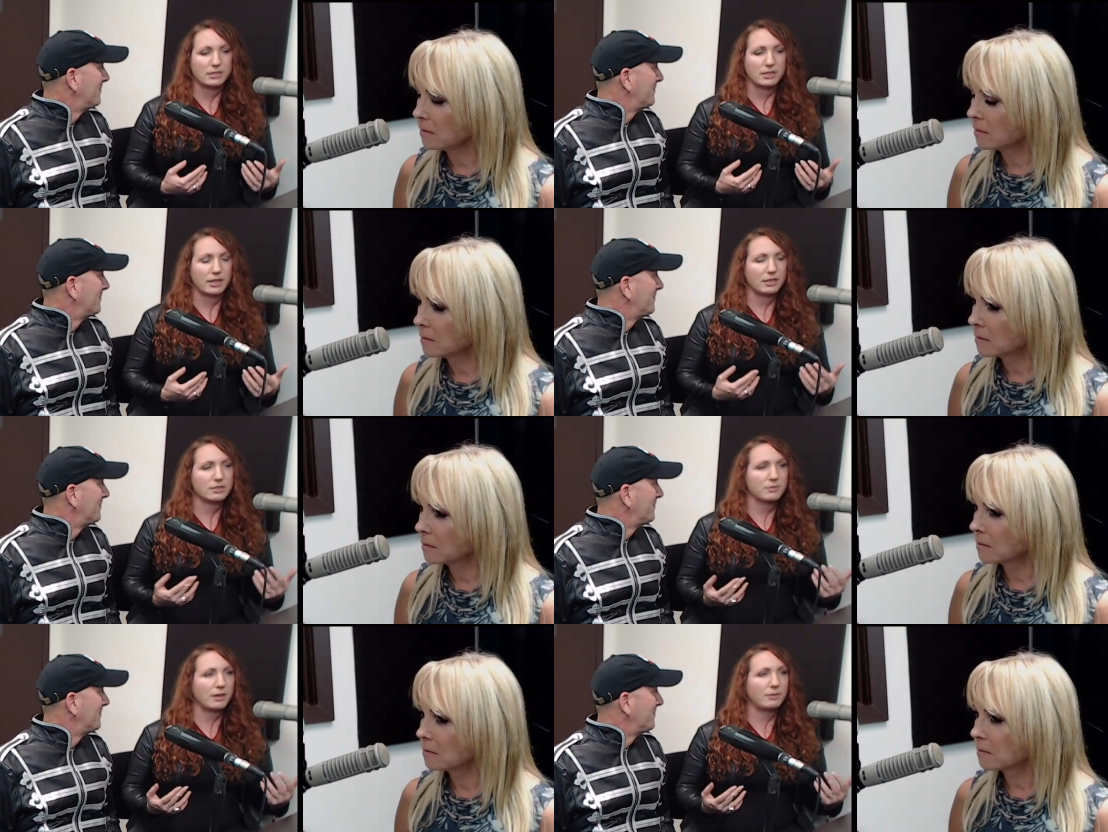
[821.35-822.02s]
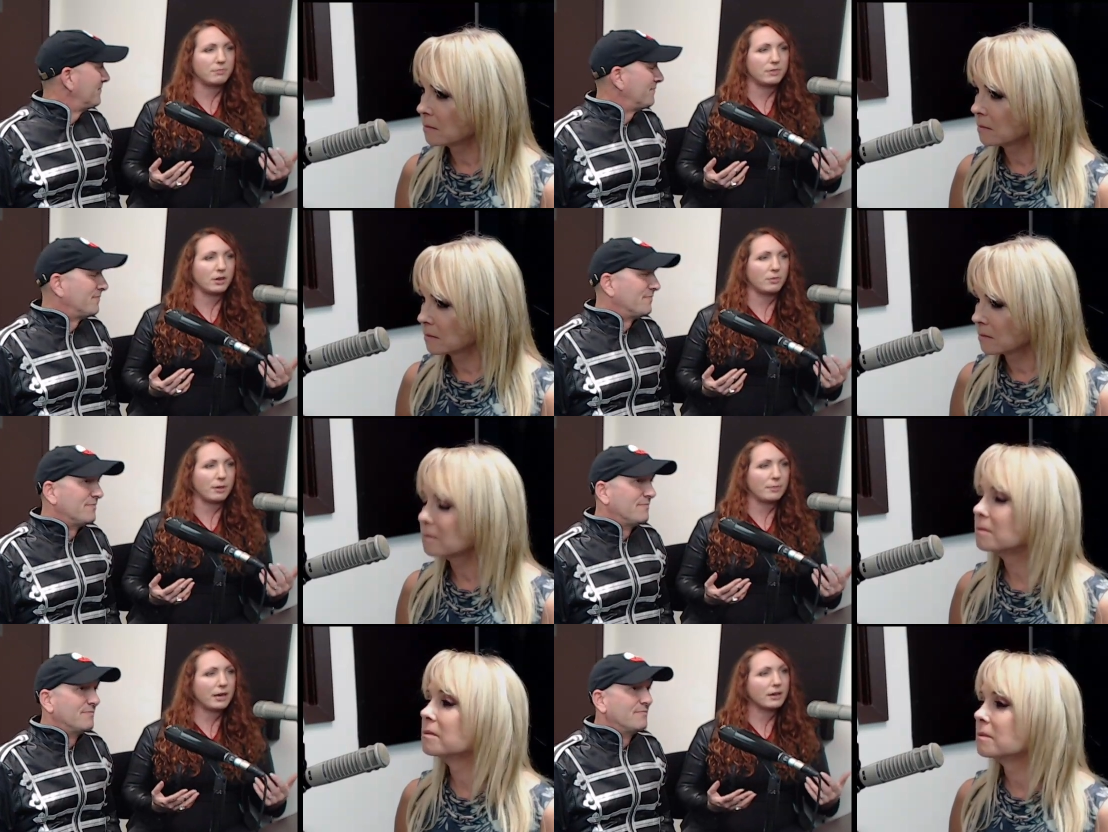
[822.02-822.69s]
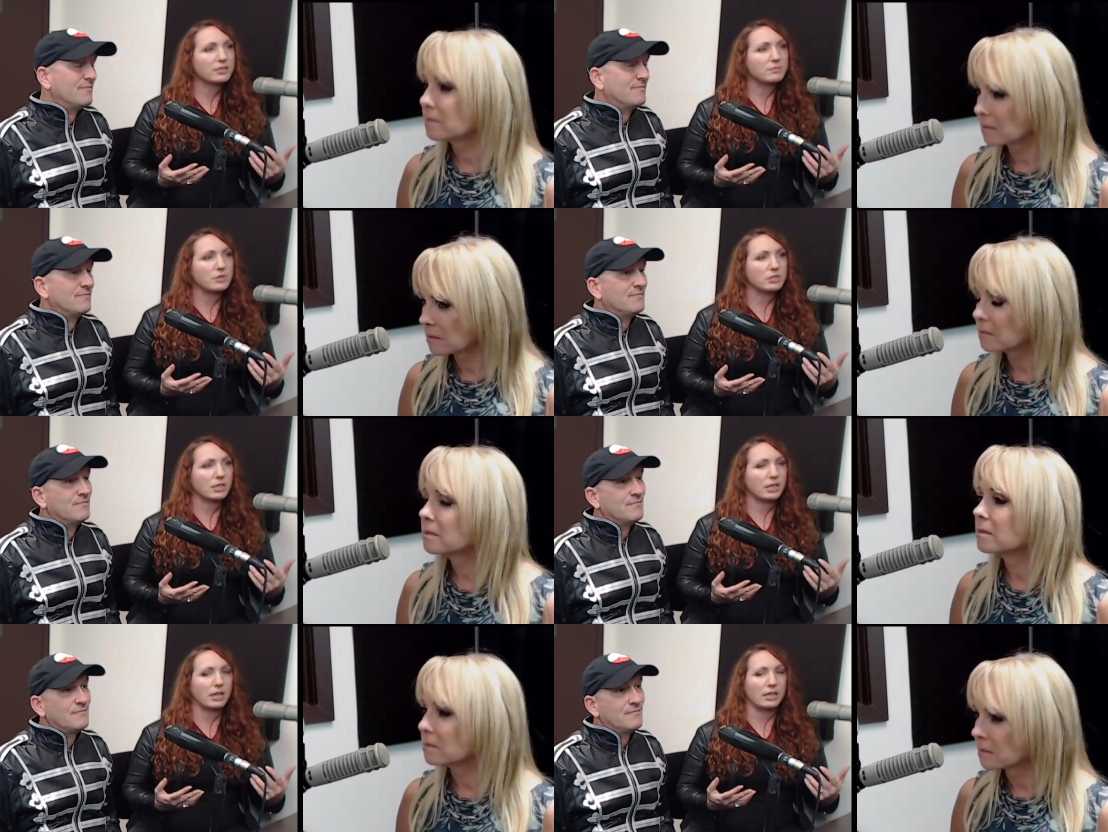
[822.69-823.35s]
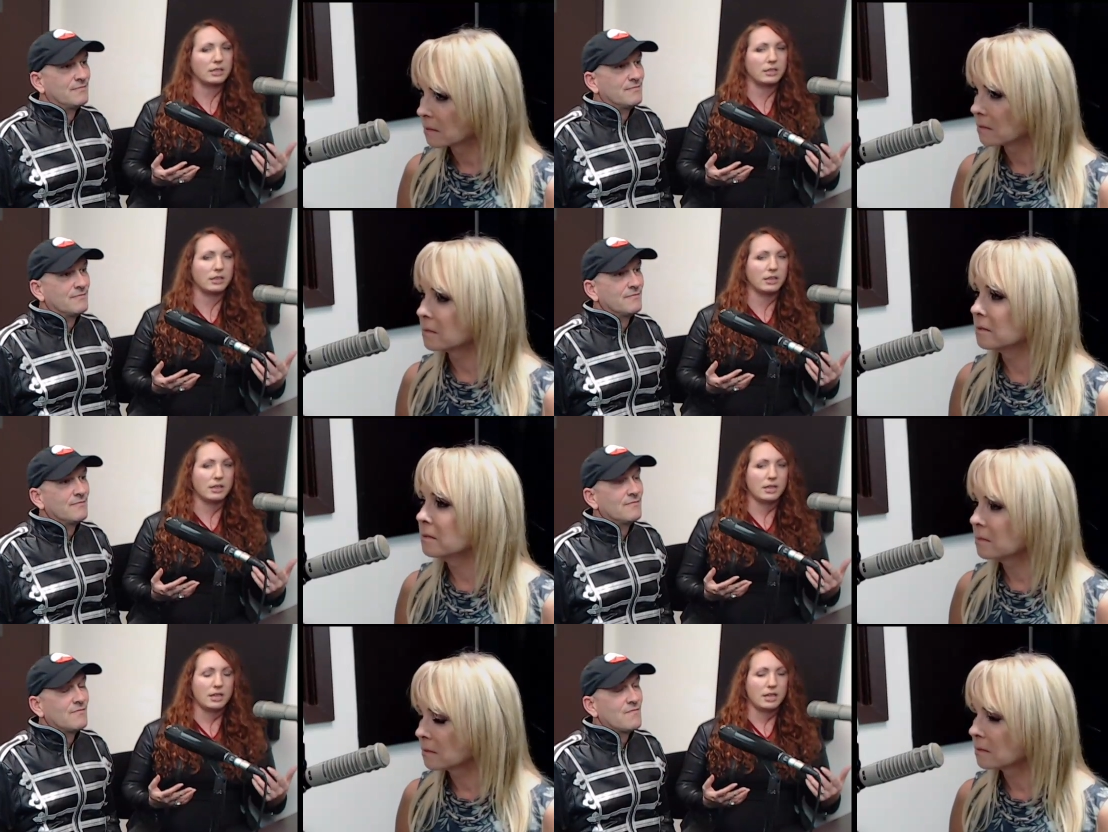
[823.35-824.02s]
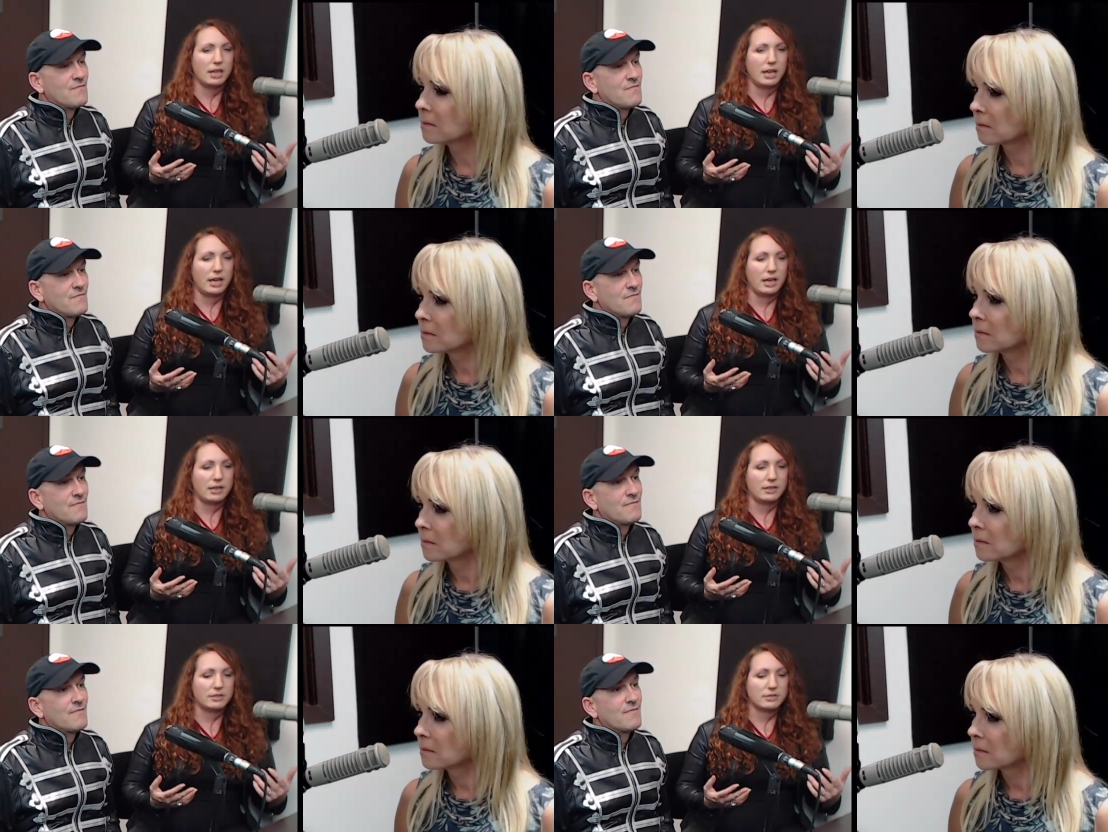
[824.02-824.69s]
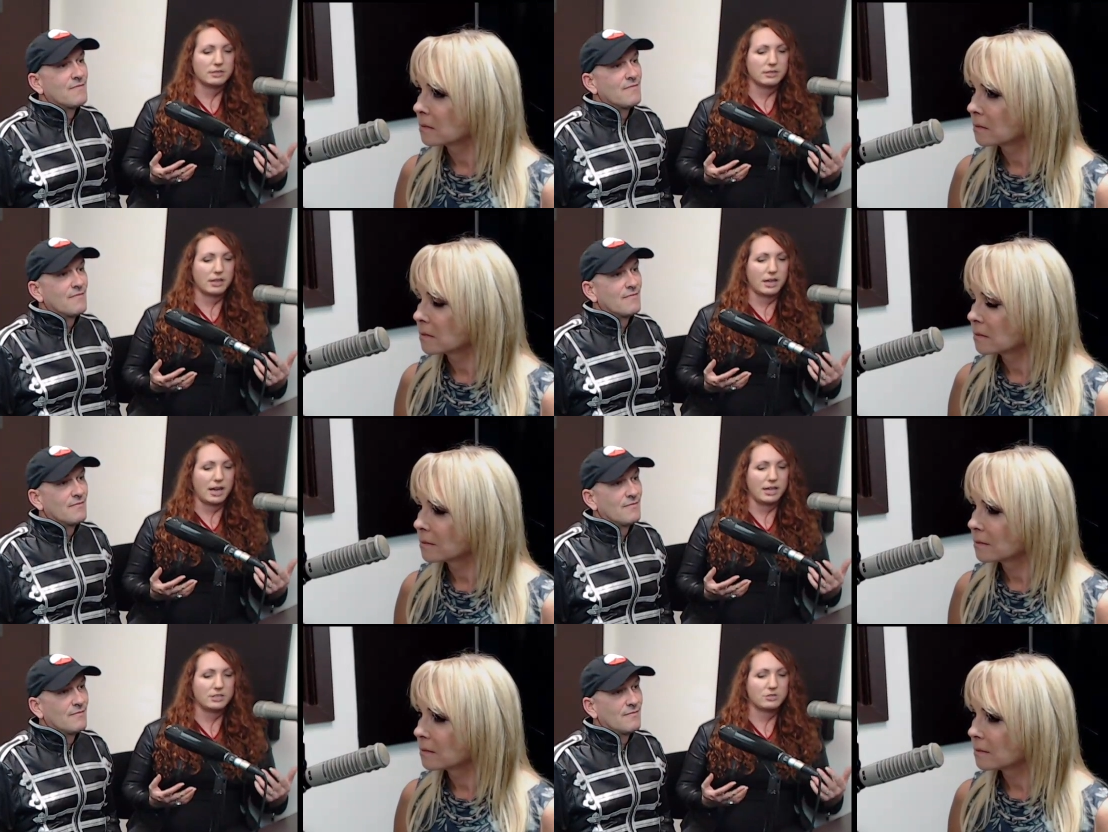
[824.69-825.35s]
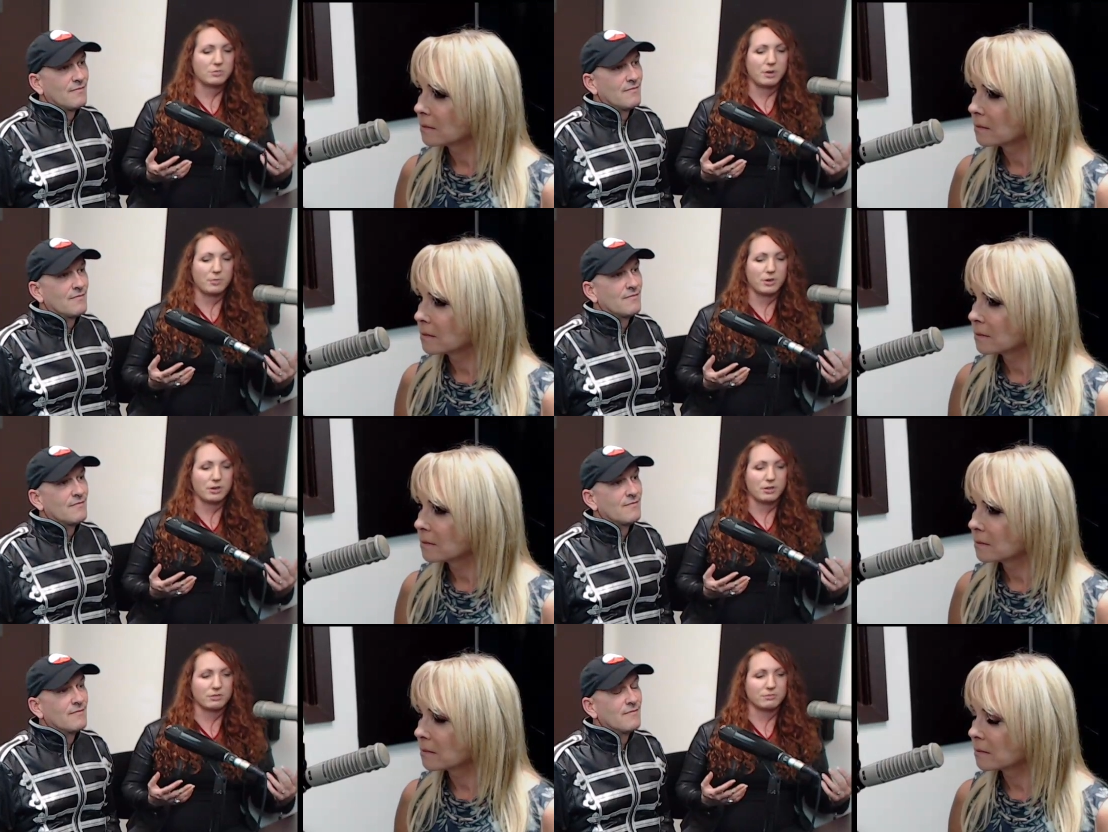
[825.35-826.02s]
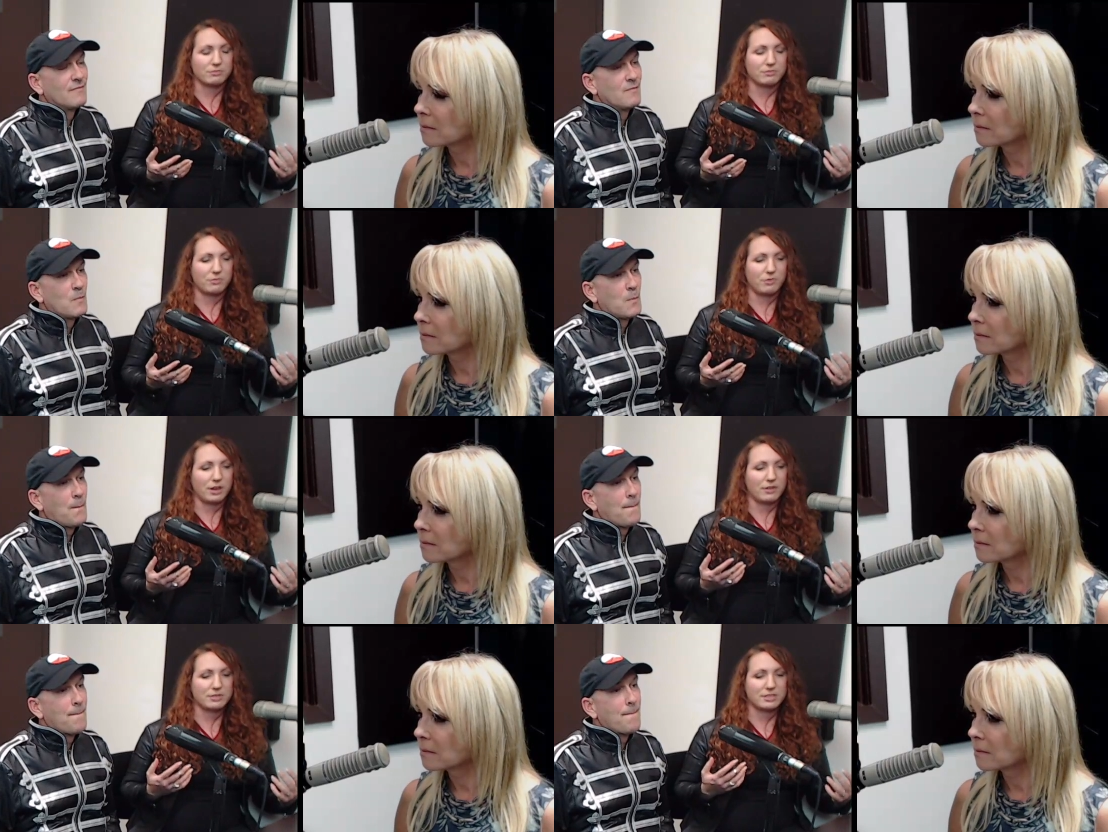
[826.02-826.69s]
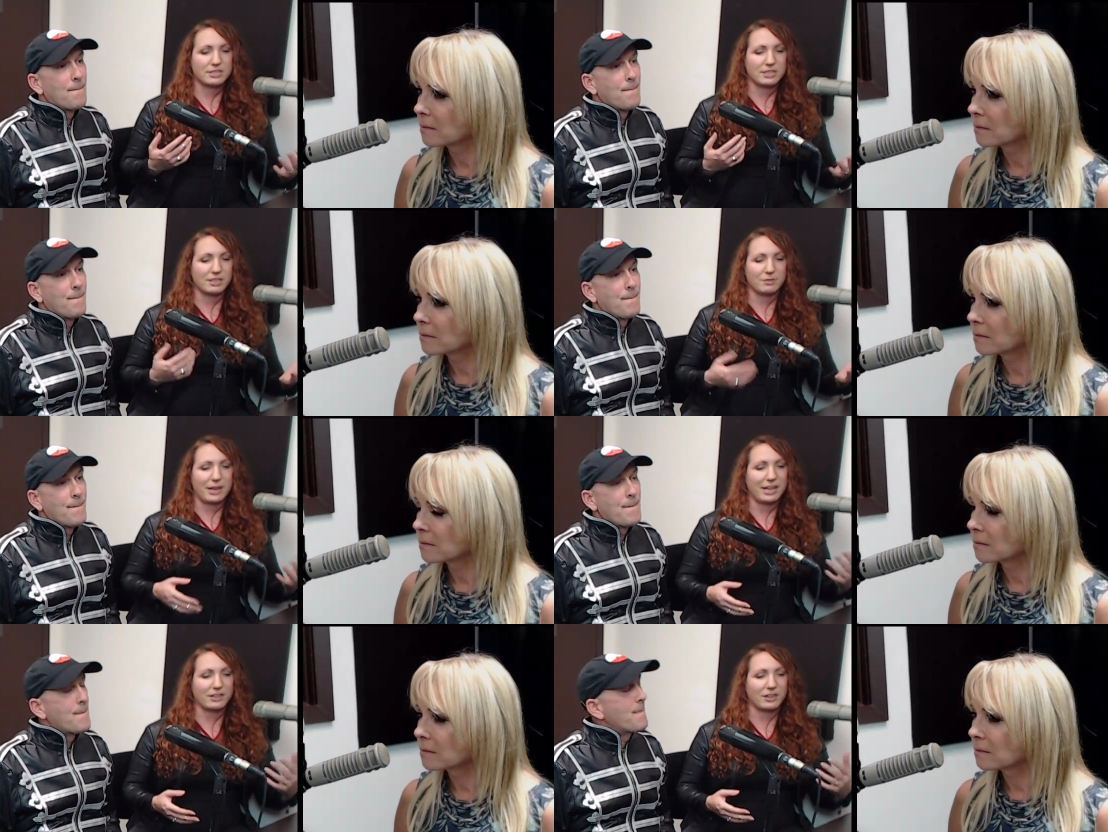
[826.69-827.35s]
Speaker 1: to that. That's my you know my parents' music, and mm -hmm. and I just remember when I was sitting in the back of the